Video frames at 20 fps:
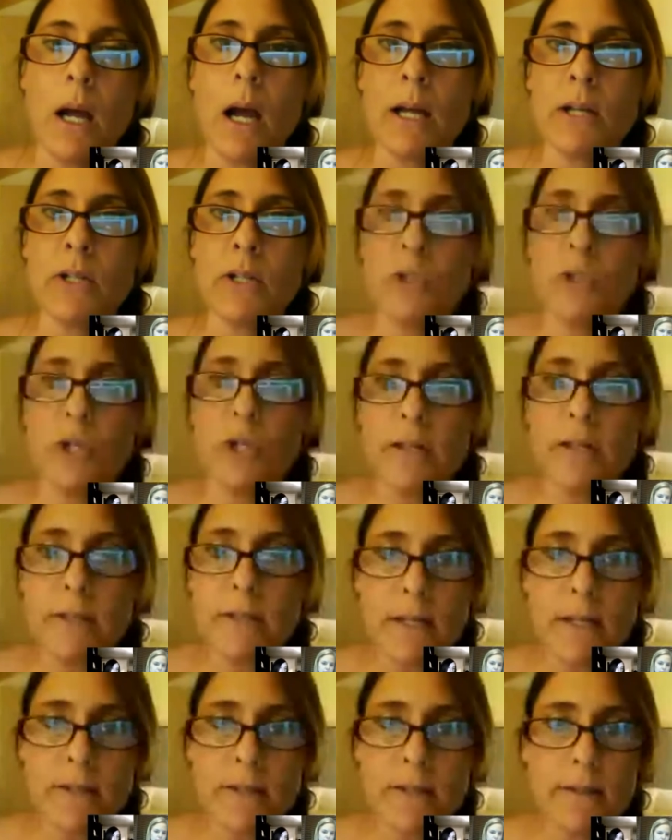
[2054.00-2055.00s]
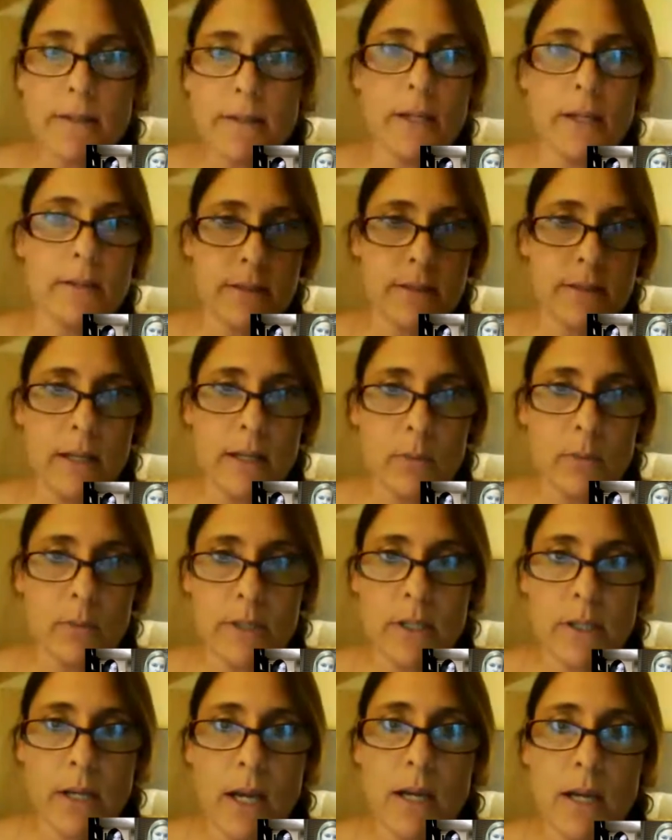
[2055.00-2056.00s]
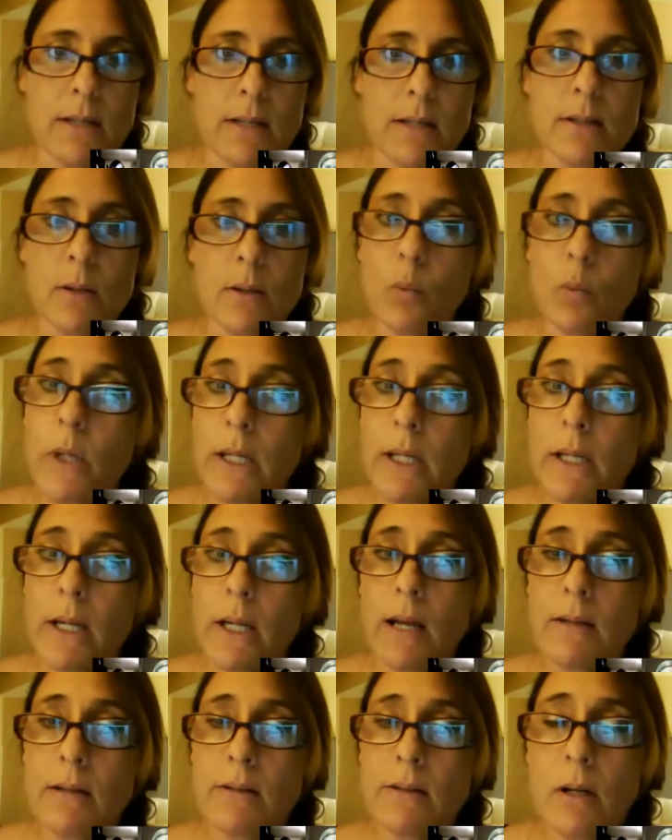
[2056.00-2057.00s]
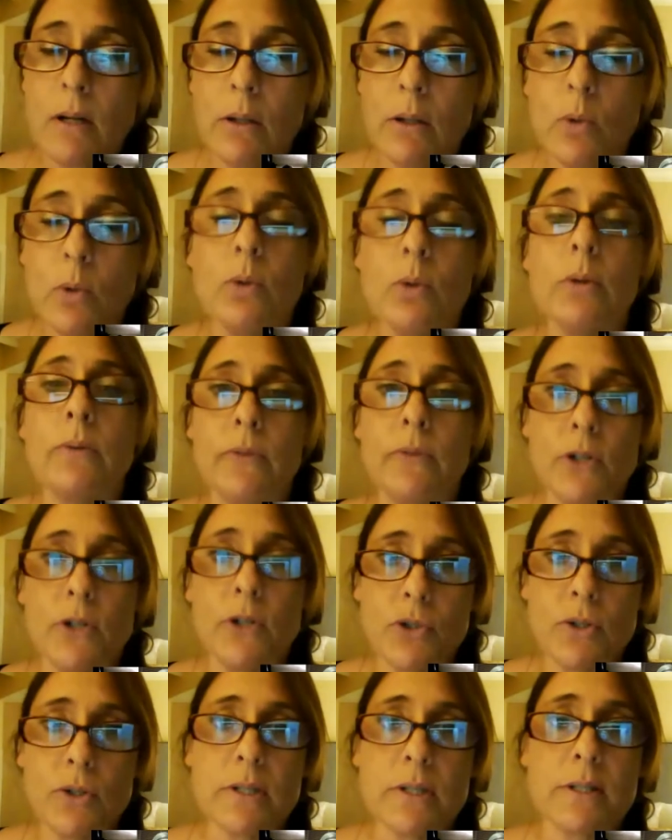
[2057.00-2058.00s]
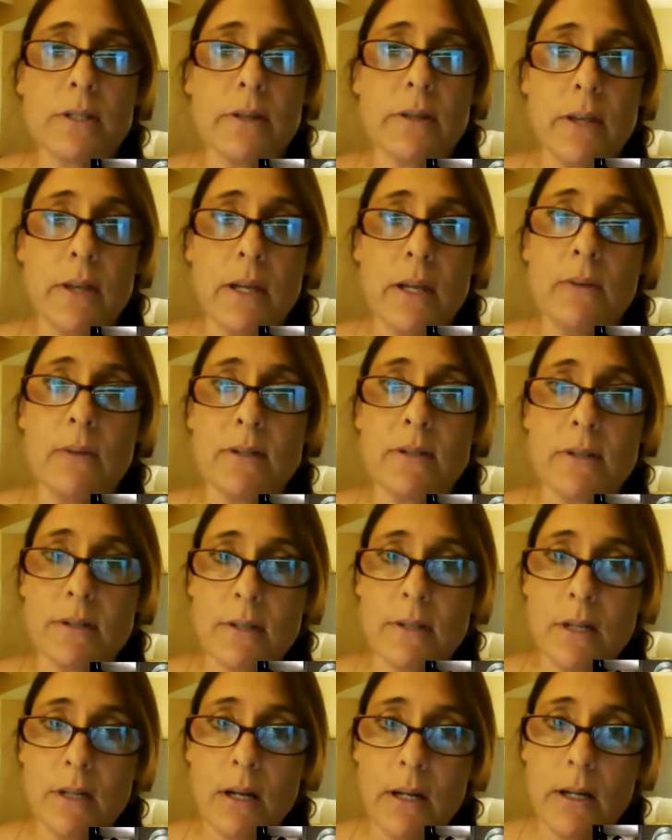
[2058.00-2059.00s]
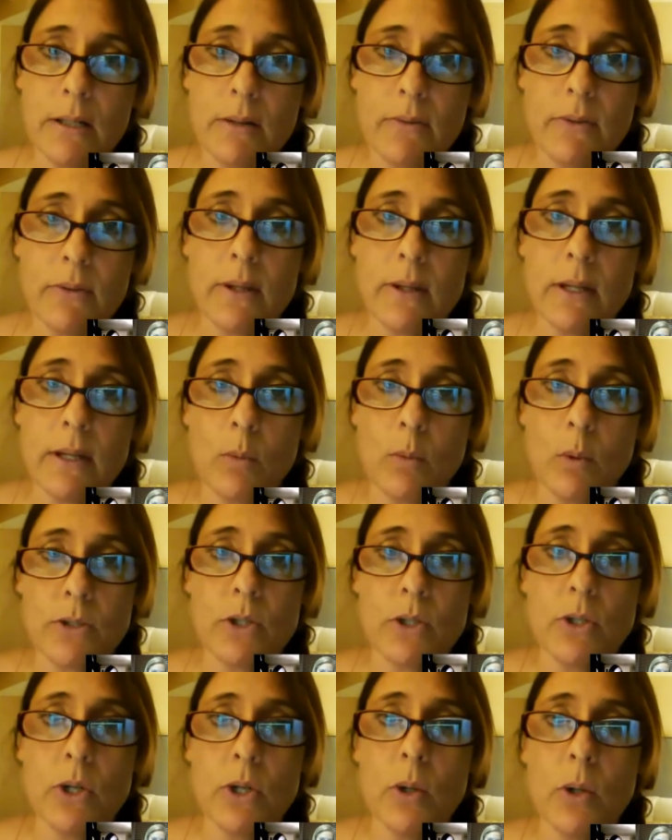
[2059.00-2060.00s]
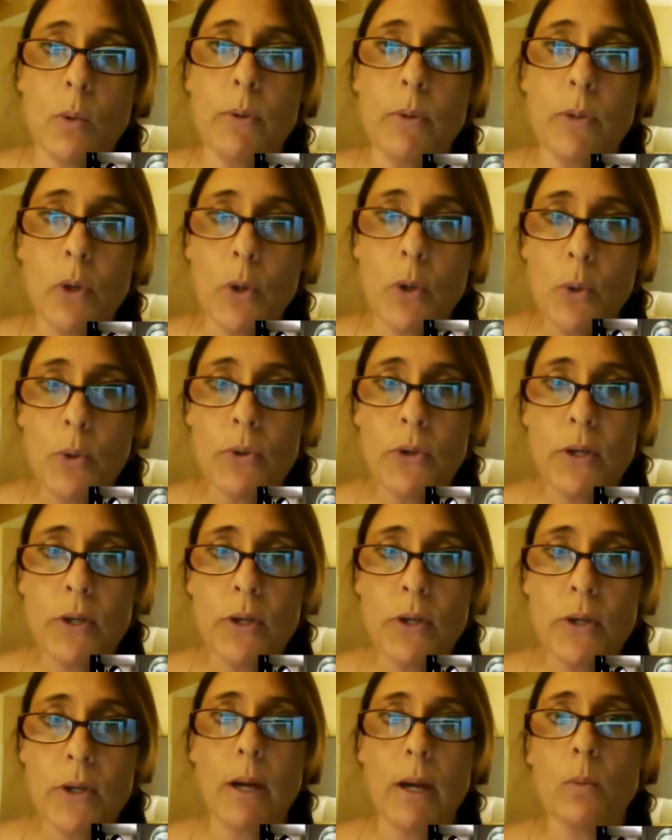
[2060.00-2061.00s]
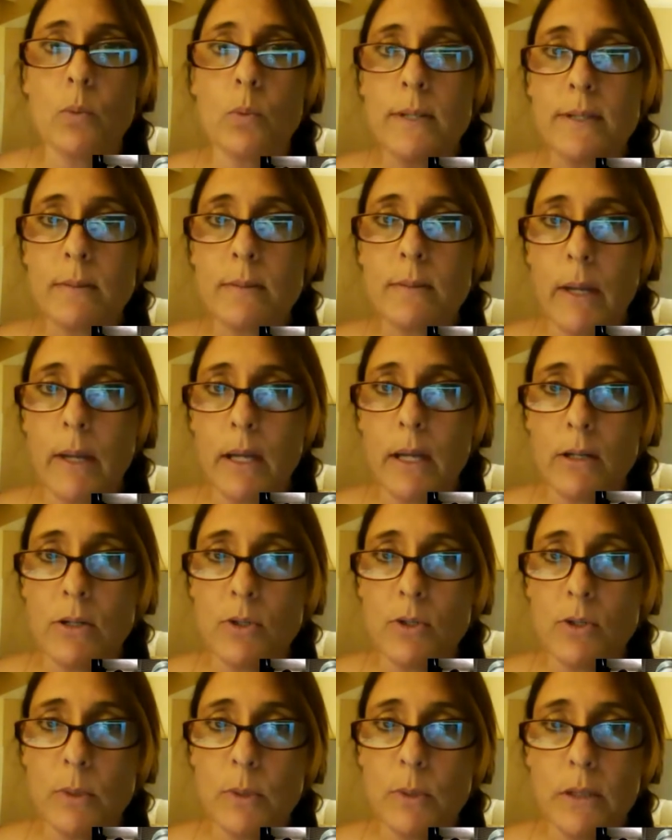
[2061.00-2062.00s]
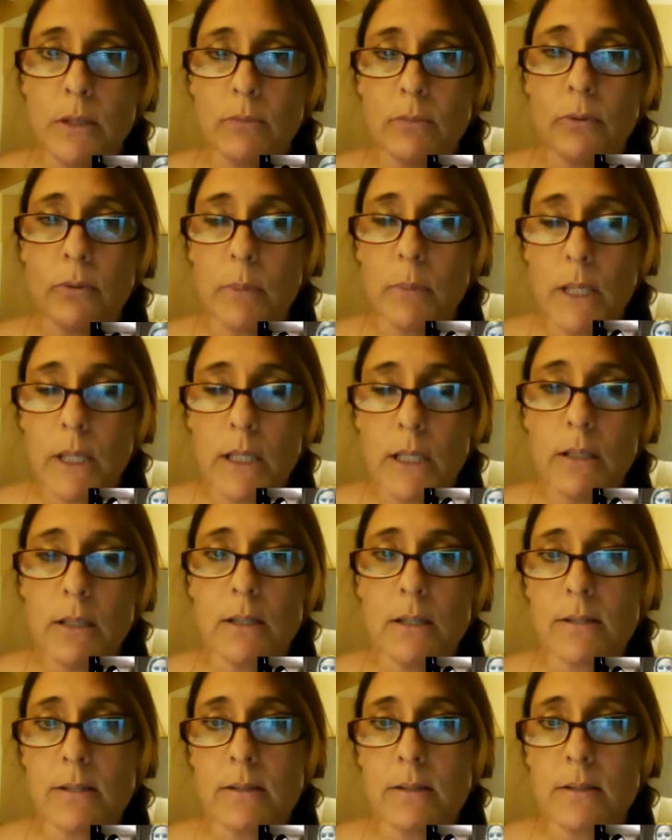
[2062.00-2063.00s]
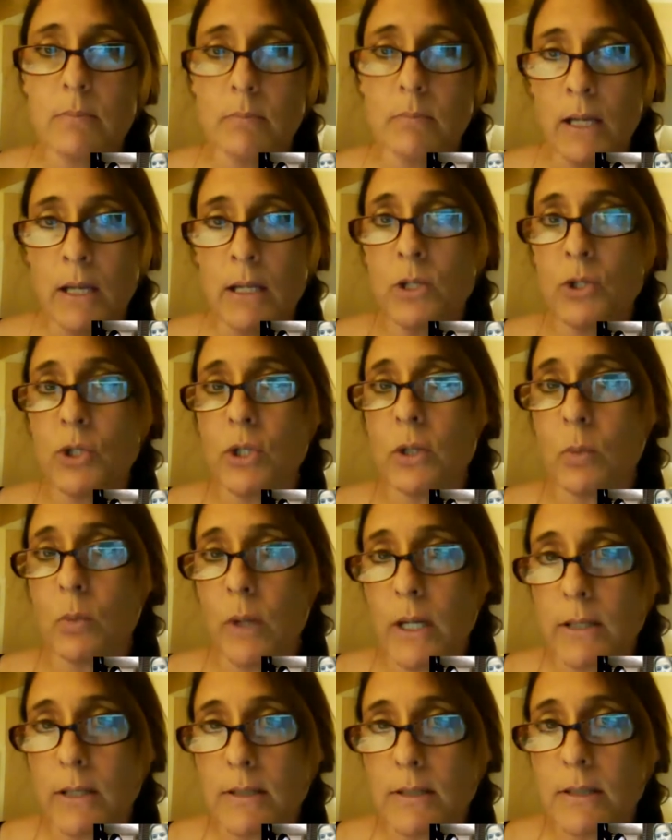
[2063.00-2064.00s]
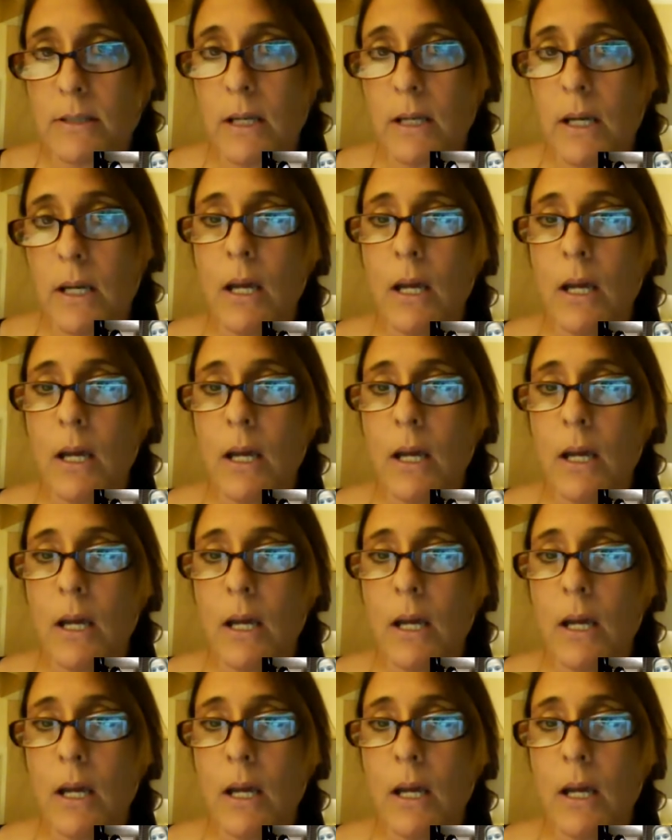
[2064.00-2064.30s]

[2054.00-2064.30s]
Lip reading: I just hesitate to say it was the case. We can ask our local officials if this is the kind of thing they want to know, but the whole thing about risk management for me is managing risk.